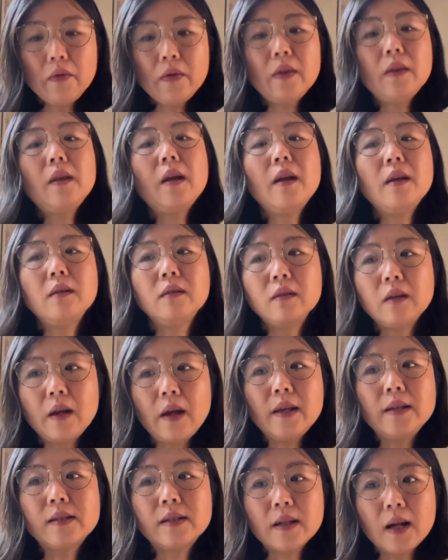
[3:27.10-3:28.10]
Then
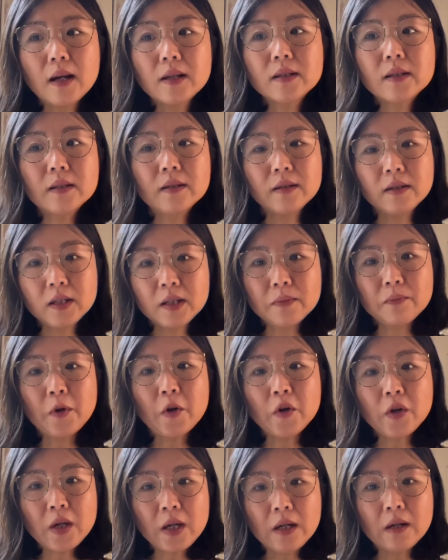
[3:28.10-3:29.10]
it starts
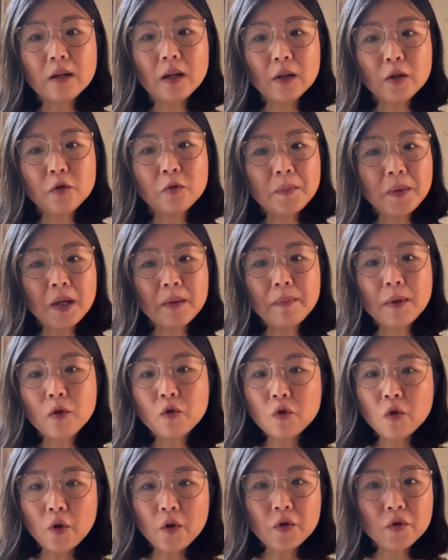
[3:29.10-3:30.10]
smoking a little bit, but
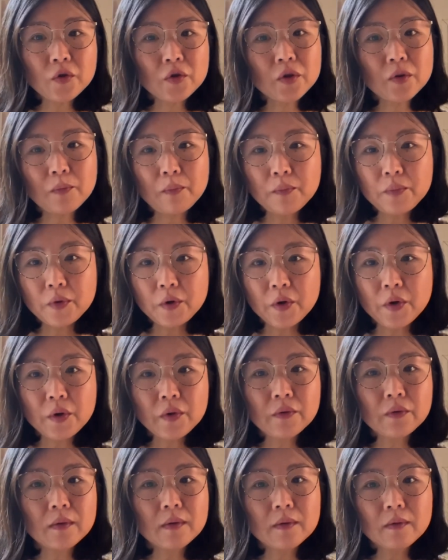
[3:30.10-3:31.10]
don't burn
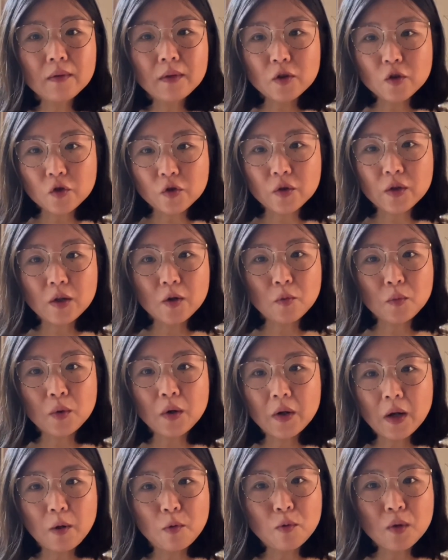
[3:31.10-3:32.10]
the sugar,
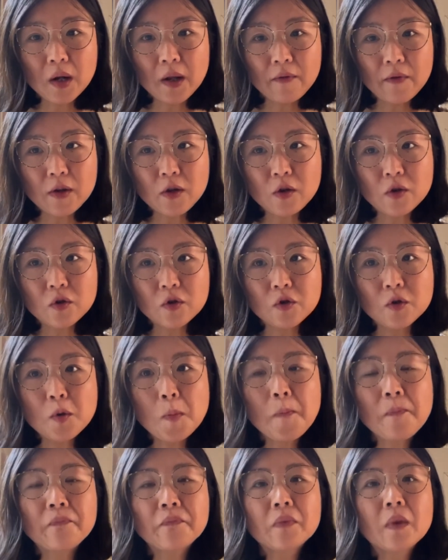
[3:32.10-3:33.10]
whatever you do.
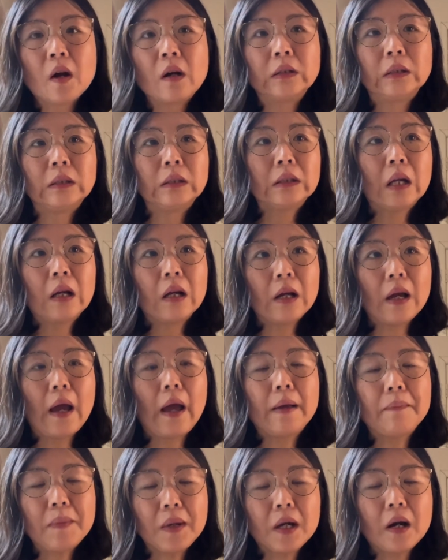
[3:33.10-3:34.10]

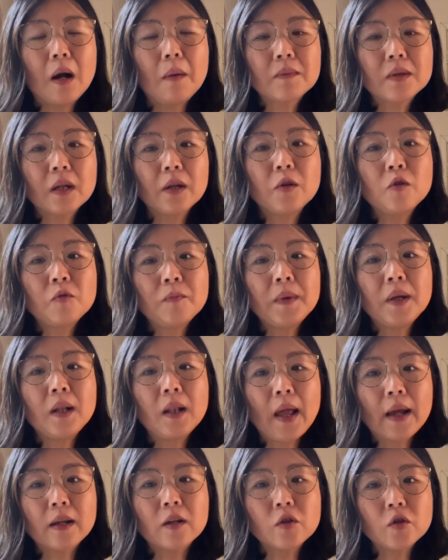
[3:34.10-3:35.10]
It becomes a little bit
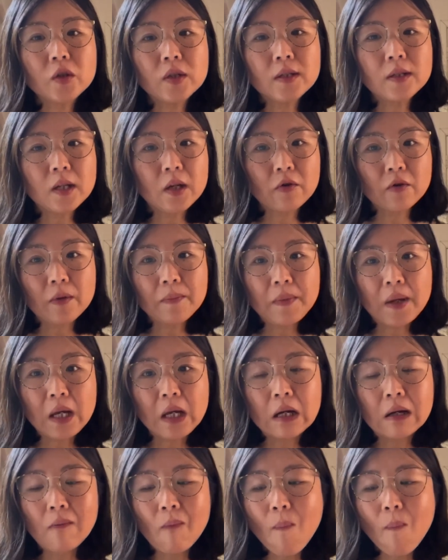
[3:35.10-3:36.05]
like a syrupy.